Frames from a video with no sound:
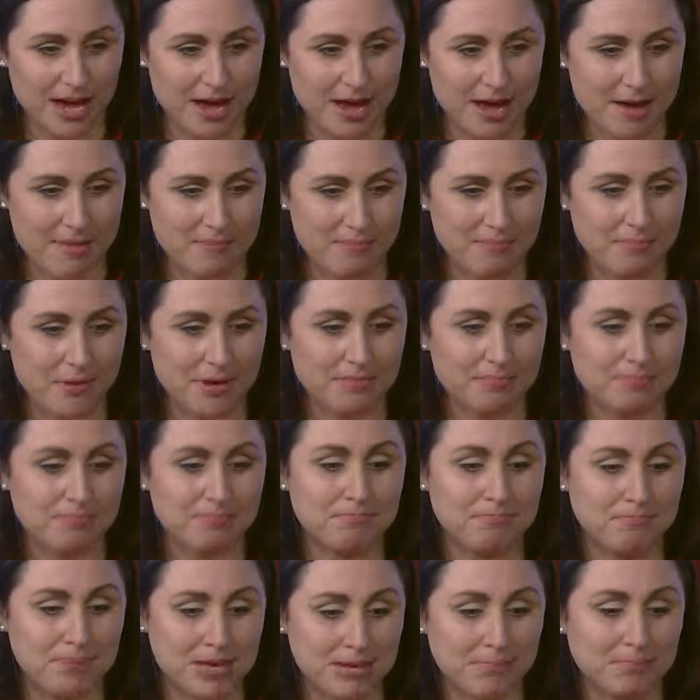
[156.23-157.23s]
um, but
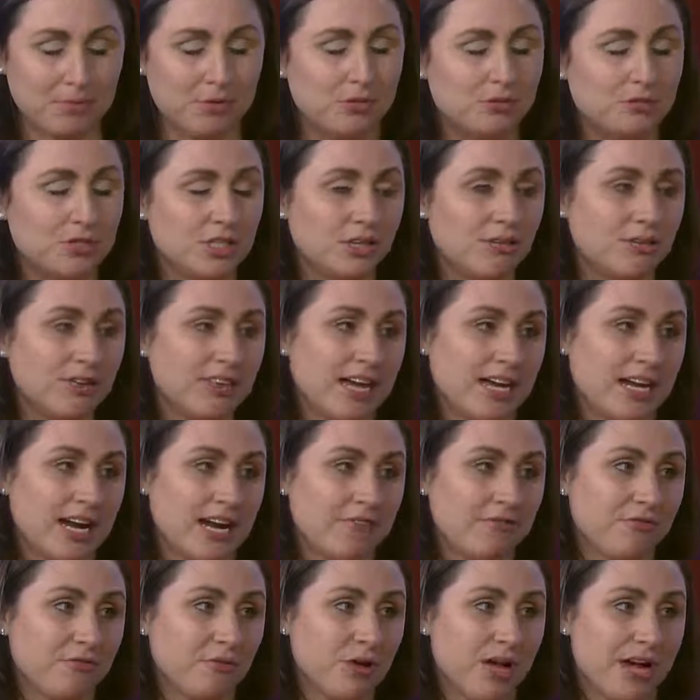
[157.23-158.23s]
people who deal with
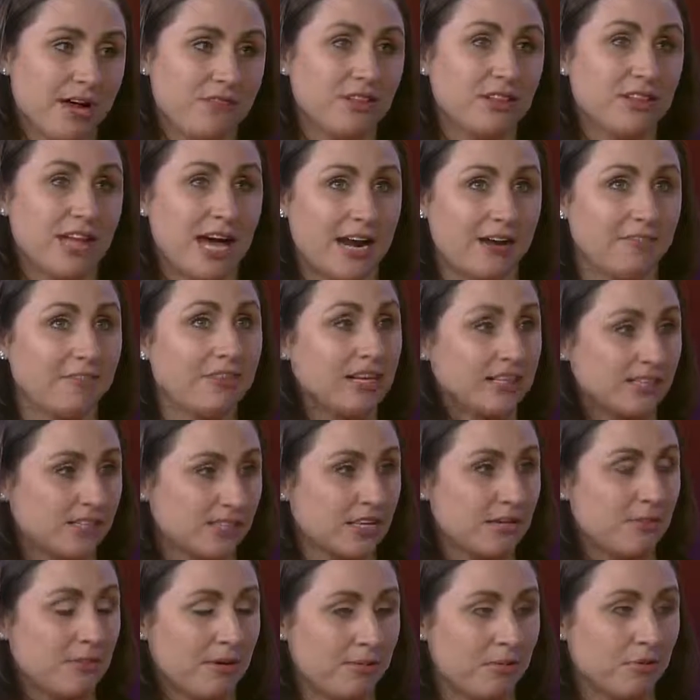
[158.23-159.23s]
NF will have a lot of things
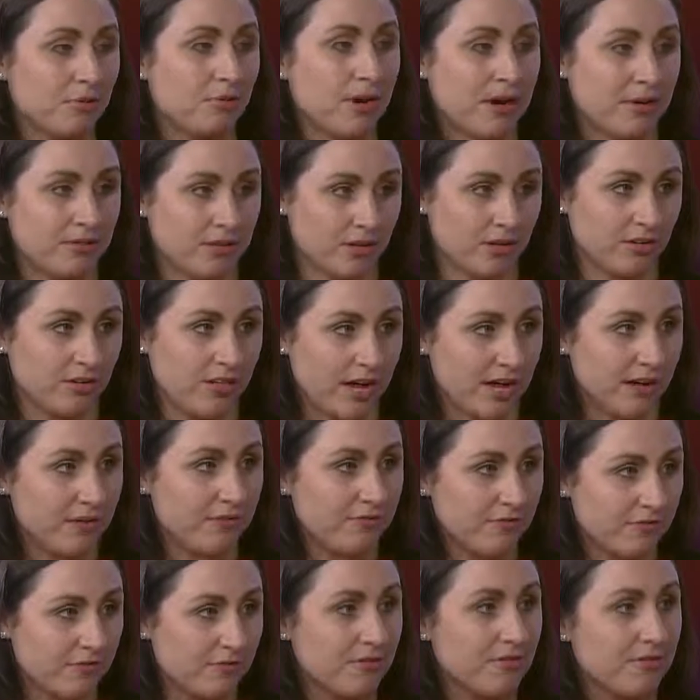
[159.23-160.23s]
come up throughout their life.